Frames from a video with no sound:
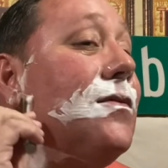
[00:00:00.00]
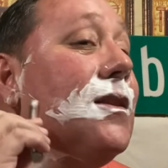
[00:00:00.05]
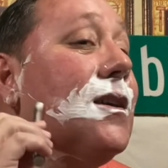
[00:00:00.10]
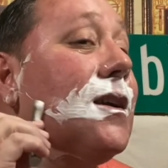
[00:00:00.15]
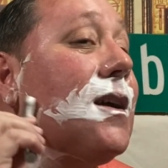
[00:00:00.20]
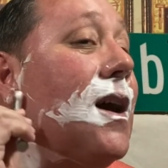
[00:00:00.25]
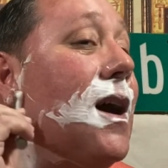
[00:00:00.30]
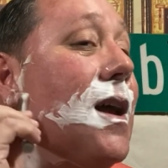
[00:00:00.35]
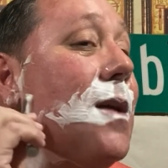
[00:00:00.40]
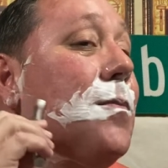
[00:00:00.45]
the
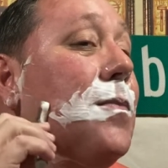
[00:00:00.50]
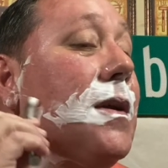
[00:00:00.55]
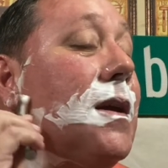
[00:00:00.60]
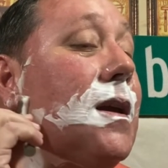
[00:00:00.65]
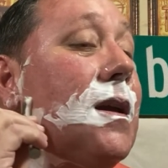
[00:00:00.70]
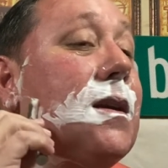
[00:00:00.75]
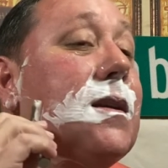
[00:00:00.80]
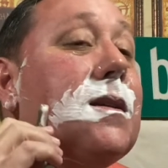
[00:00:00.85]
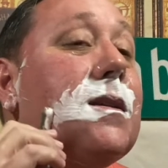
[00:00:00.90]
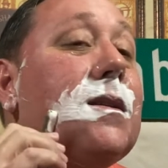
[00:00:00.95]
Kai
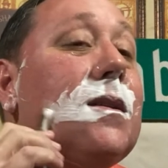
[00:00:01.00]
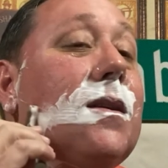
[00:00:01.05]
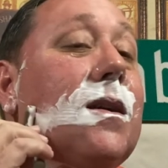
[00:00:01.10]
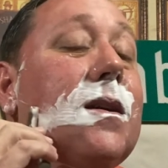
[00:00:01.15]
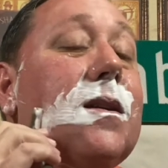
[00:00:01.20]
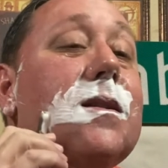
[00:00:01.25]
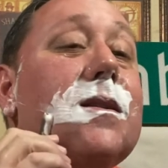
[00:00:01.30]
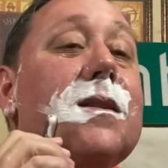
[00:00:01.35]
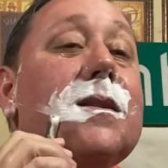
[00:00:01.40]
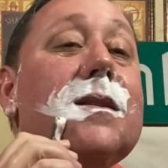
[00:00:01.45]
Pinks are
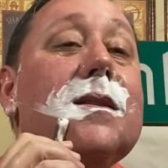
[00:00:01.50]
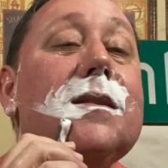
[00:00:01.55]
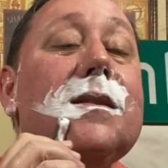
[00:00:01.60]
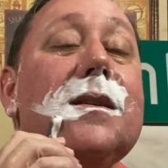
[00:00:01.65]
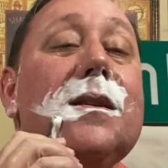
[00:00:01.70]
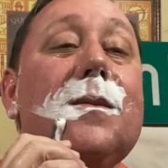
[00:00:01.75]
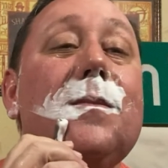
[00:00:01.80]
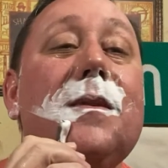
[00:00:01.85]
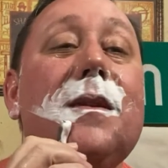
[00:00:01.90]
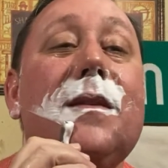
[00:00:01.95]
just as
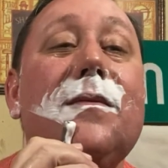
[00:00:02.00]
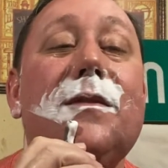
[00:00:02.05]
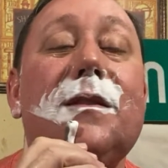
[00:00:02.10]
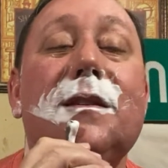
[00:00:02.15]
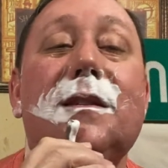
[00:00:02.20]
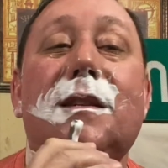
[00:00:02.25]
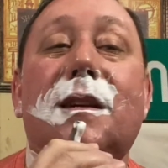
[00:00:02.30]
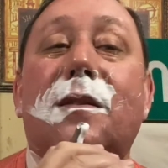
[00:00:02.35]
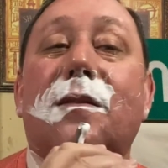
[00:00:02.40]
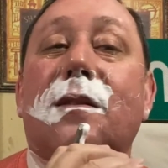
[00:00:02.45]
good, but I've just
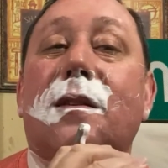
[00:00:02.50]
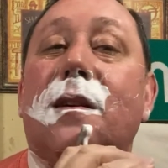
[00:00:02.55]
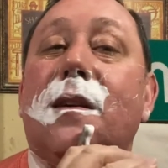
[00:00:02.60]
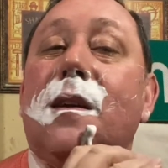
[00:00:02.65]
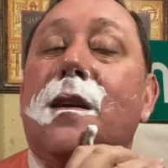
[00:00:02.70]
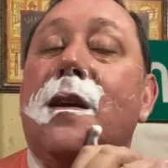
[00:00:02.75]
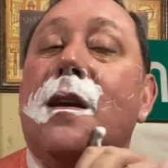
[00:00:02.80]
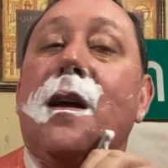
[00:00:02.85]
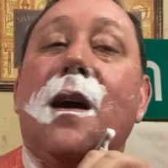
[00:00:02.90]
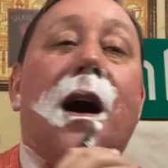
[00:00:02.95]
never,
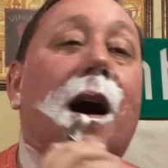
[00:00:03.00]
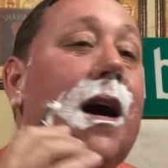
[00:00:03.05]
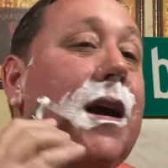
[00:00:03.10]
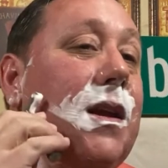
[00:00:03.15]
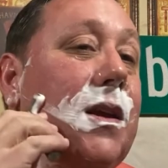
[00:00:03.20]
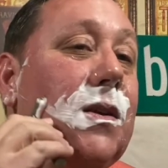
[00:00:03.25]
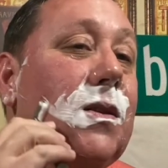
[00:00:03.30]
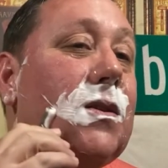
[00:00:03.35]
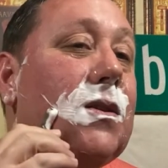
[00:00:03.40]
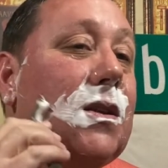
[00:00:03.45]
I
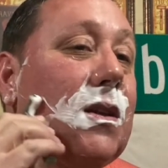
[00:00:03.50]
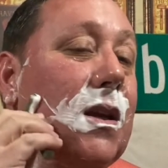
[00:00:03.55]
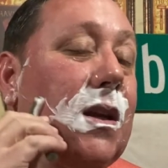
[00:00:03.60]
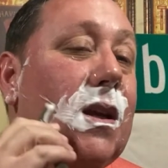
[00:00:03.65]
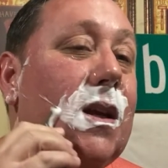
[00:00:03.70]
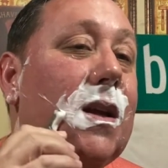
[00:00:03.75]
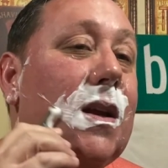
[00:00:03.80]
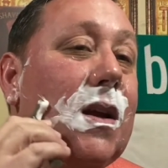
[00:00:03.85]
use these